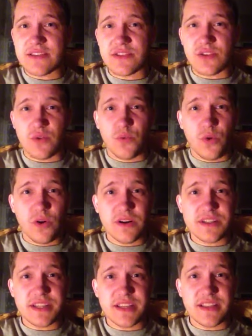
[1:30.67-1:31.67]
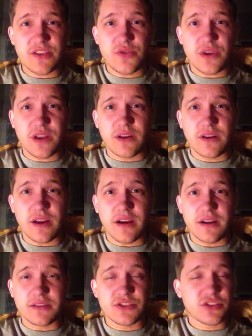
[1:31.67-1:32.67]
its own warranty that you can
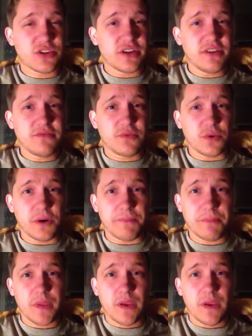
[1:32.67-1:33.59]
uh, turn in for it.